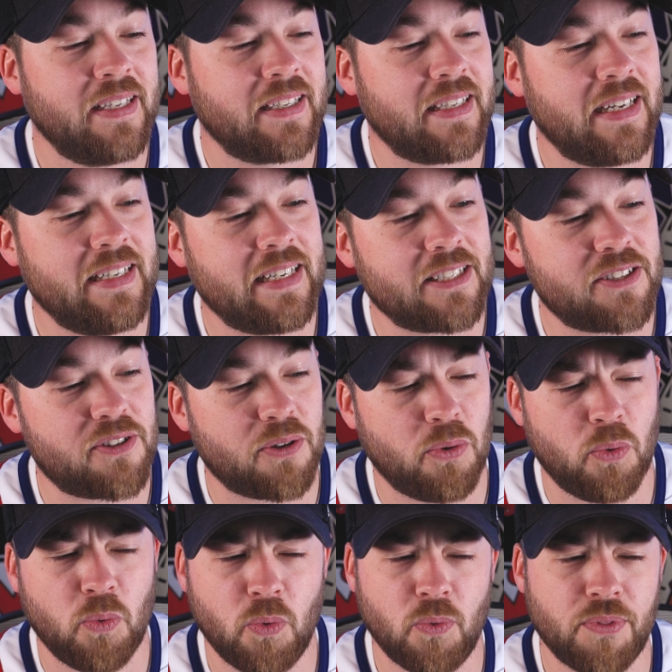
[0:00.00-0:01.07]
Okay, next,
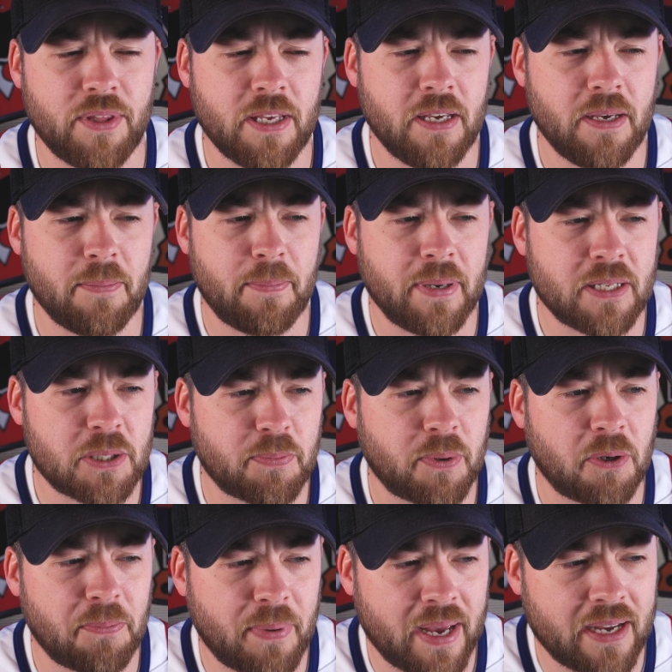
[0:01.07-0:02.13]
ooh, the
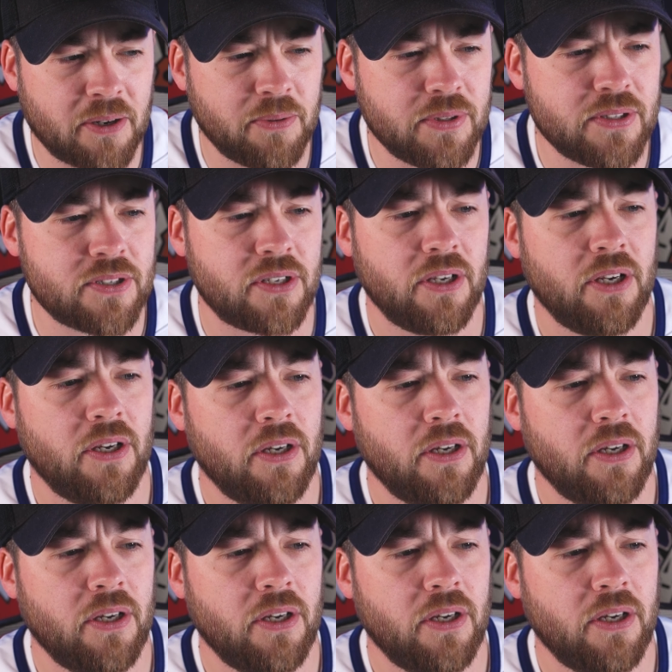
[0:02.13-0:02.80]
Pittsburgh Penguins.